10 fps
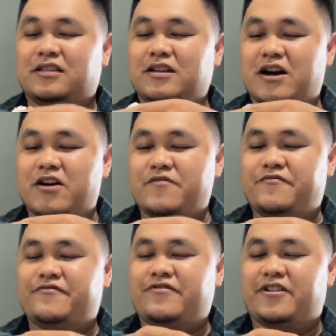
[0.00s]
to
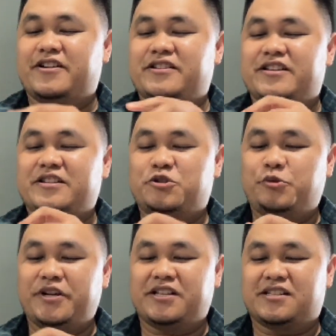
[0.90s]
avoid the
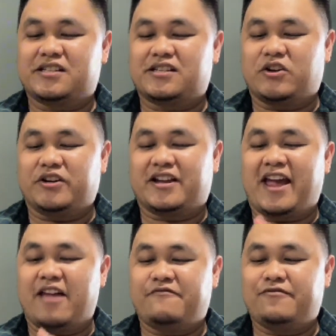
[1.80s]
treats or the
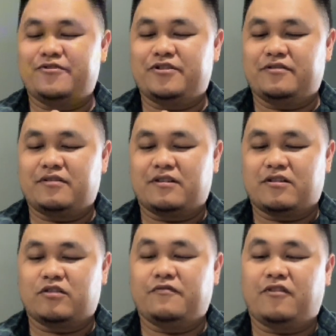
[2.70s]
cat food
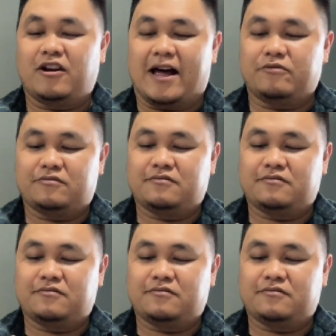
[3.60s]
to fall out.